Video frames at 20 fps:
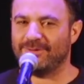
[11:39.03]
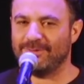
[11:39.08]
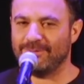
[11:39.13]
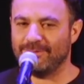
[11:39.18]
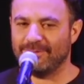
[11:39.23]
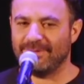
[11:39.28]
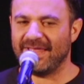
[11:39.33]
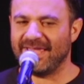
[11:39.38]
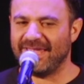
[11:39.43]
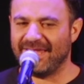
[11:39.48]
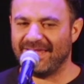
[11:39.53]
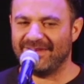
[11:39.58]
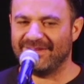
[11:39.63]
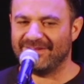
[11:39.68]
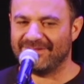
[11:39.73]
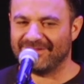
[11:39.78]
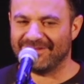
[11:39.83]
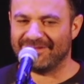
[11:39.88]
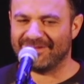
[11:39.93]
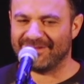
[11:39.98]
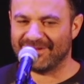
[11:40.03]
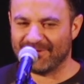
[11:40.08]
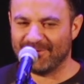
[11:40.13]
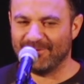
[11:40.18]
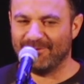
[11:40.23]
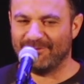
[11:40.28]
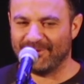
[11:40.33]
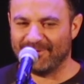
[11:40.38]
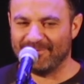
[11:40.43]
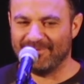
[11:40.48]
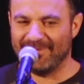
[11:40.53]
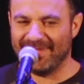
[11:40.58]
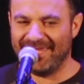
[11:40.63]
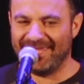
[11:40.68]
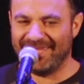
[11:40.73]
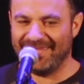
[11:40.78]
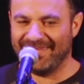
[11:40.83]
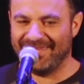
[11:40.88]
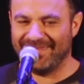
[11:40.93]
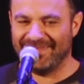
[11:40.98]
Tulane is the school for me,
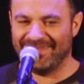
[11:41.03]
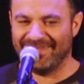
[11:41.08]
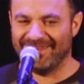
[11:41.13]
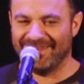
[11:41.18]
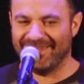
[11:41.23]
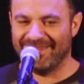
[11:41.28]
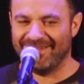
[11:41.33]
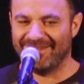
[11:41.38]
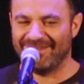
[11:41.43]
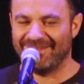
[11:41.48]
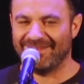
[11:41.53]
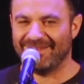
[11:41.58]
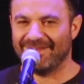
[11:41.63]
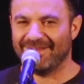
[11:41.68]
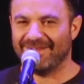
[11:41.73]
you know?